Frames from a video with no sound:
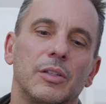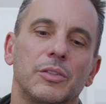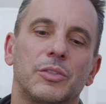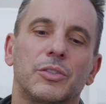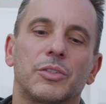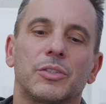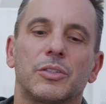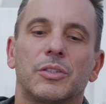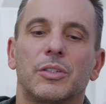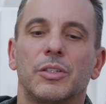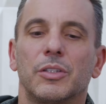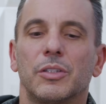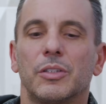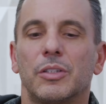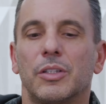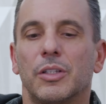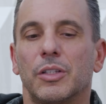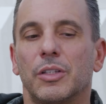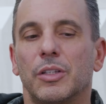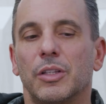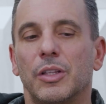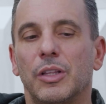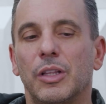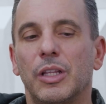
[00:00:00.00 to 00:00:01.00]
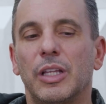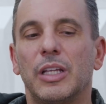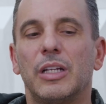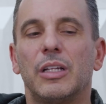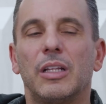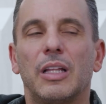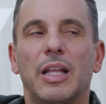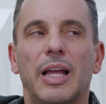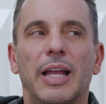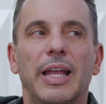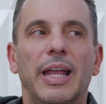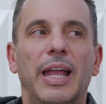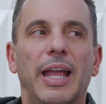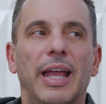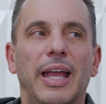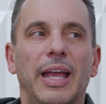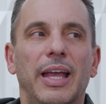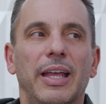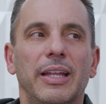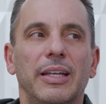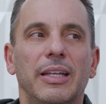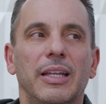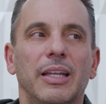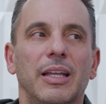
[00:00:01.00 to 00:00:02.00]
The little I
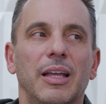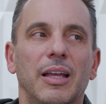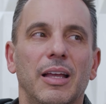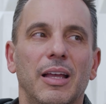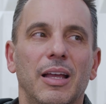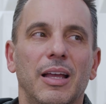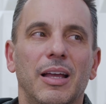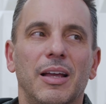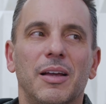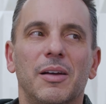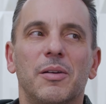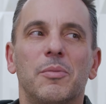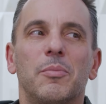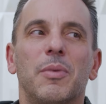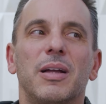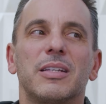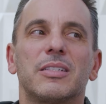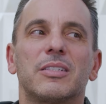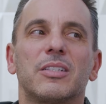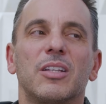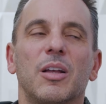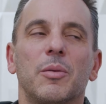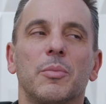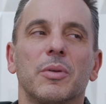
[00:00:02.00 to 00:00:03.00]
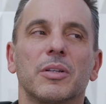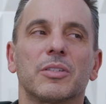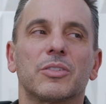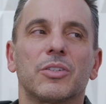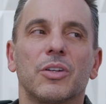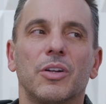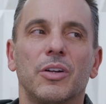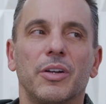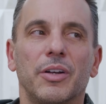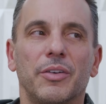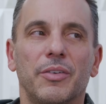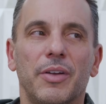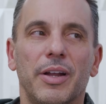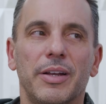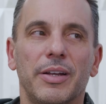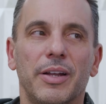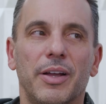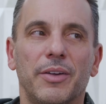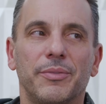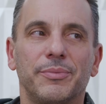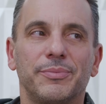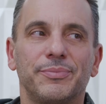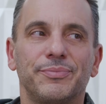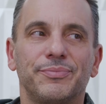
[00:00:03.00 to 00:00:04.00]
had, my stomach's turning right
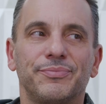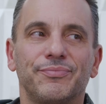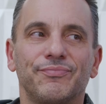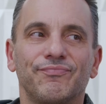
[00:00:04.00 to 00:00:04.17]
now.